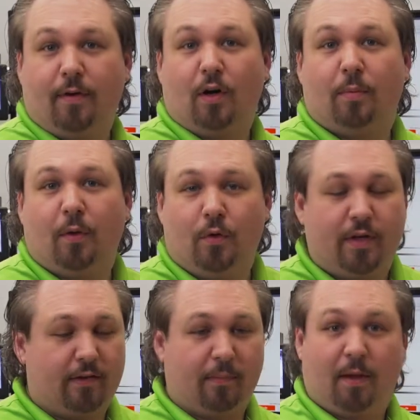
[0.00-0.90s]
Invariably, when
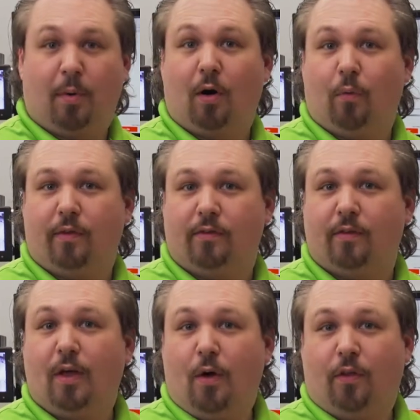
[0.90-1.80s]
you take something apart with
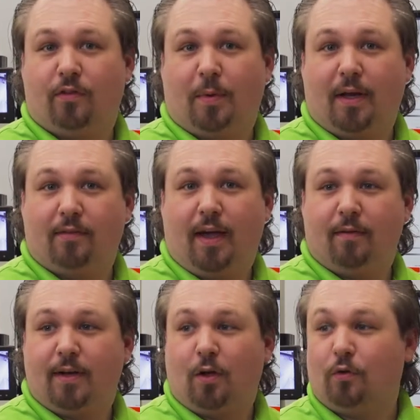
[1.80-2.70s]
the spring
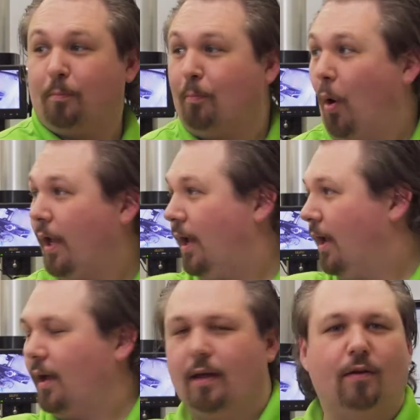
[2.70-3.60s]
inside of it, it goes
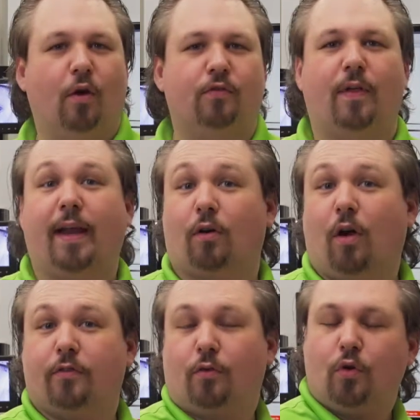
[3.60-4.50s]
boing and goes flying
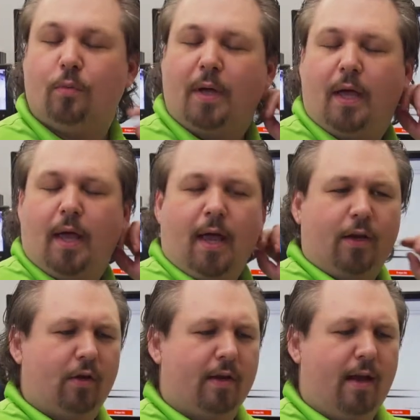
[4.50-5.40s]
across the room.
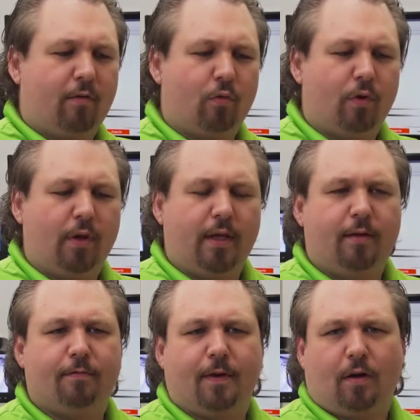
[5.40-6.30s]
You can never
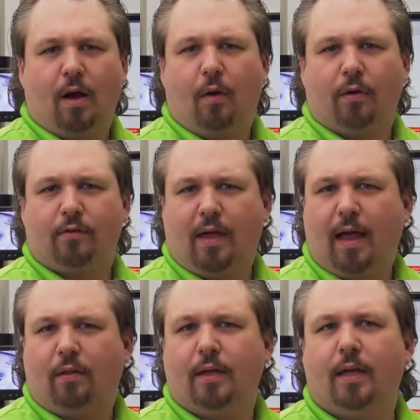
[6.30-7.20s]
really figure out
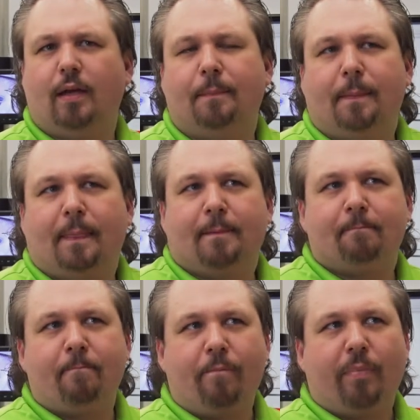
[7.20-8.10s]
exactly
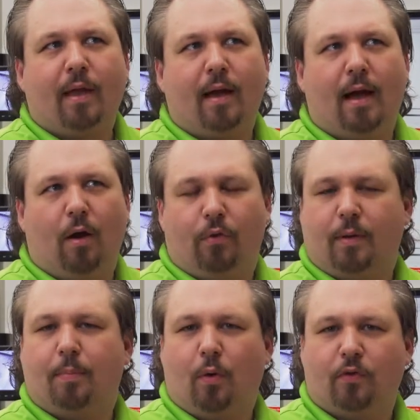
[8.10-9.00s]
how the
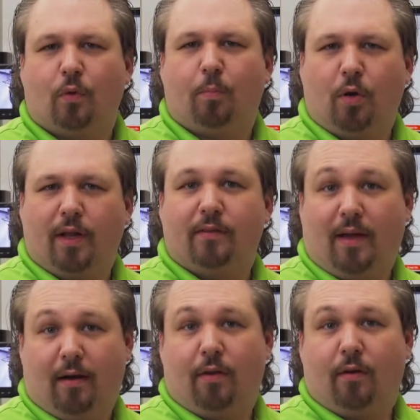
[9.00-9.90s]
components were put
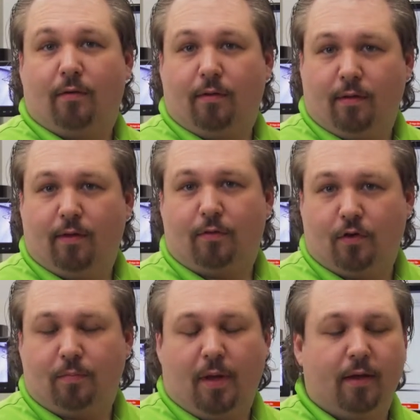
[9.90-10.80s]
inside of there in the
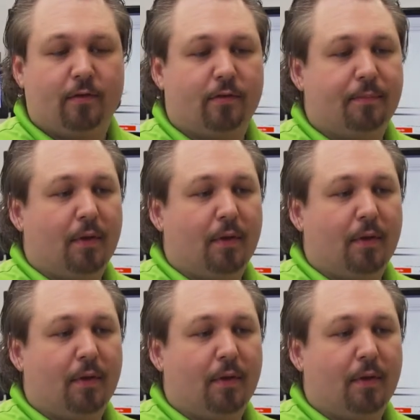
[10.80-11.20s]
first place.